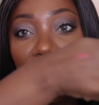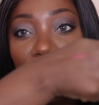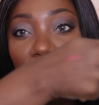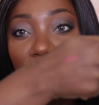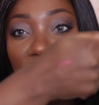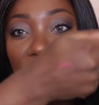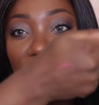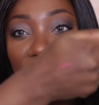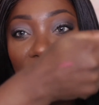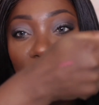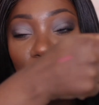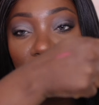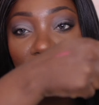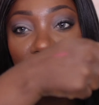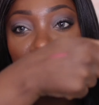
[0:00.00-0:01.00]

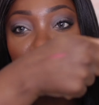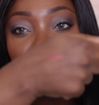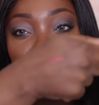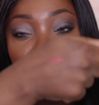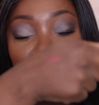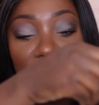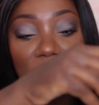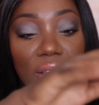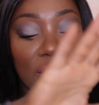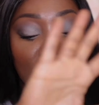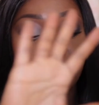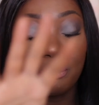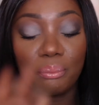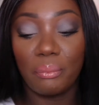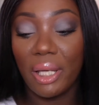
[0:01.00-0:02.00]
ordinary finish
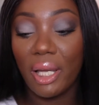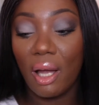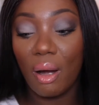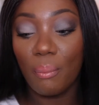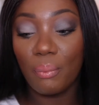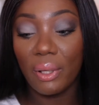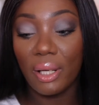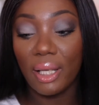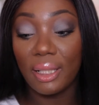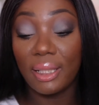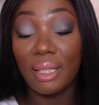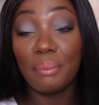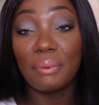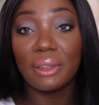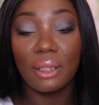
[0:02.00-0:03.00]
makeup
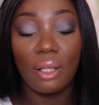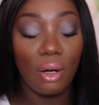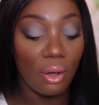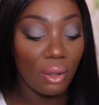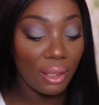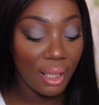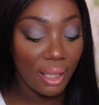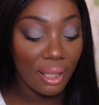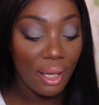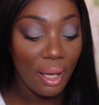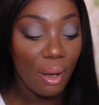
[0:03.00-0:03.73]
lipstick color.